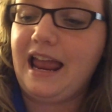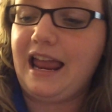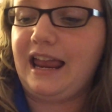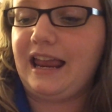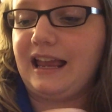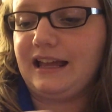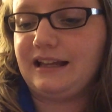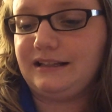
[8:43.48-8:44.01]

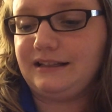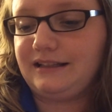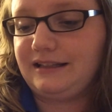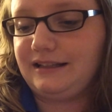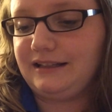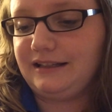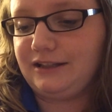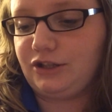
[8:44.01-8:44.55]
And
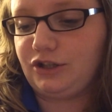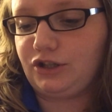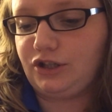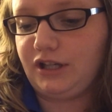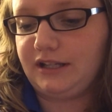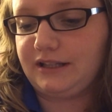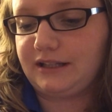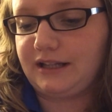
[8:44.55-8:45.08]

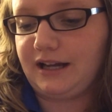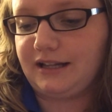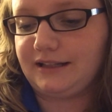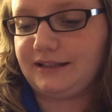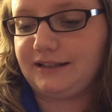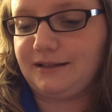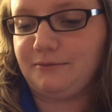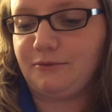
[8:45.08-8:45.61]
she's
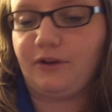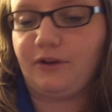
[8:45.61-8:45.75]
got some